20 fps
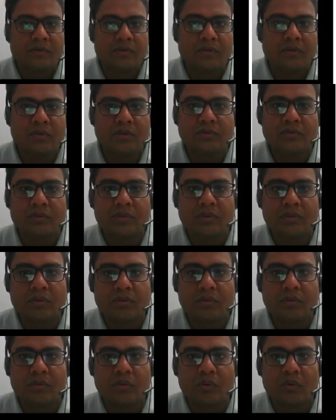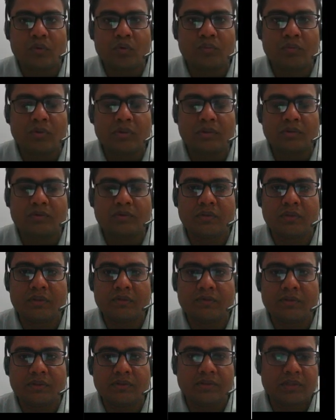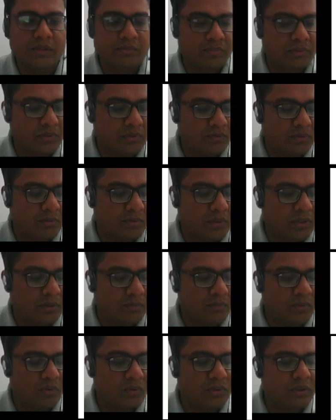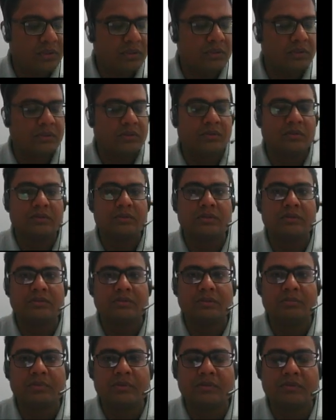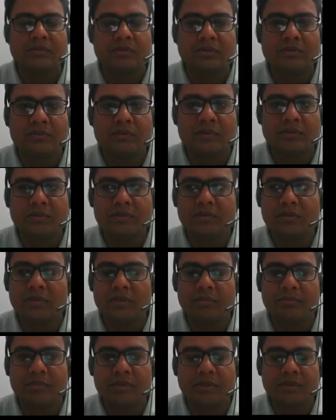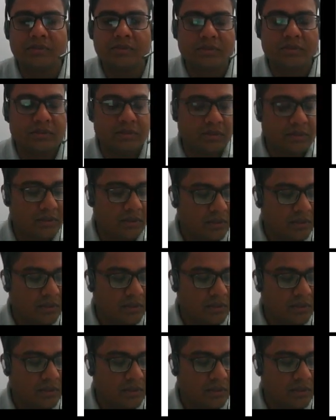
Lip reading: Also, the homeworks on every chapter will be uploaded on the Sapience Education application.